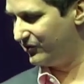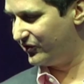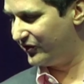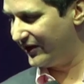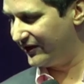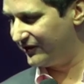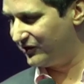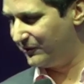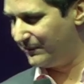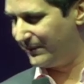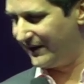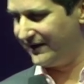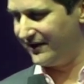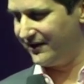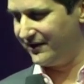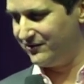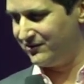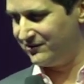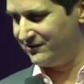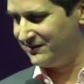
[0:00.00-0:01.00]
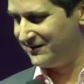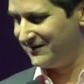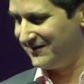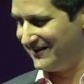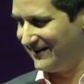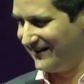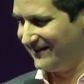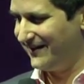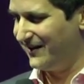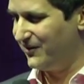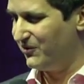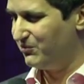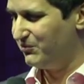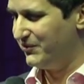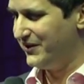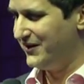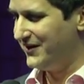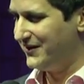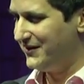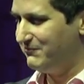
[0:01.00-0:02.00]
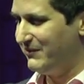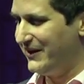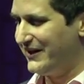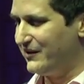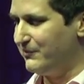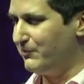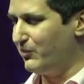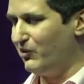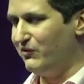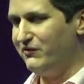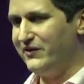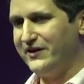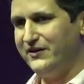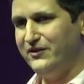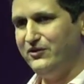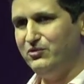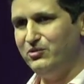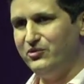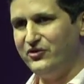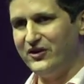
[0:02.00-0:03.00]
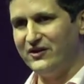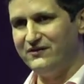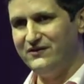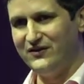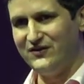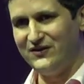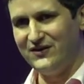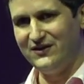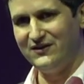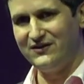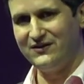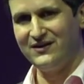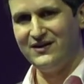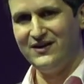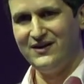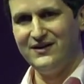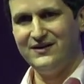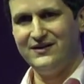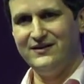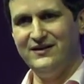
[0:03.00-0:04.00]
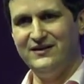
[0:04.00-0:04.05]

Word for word: the startup Aerial and how we, we can provide new services,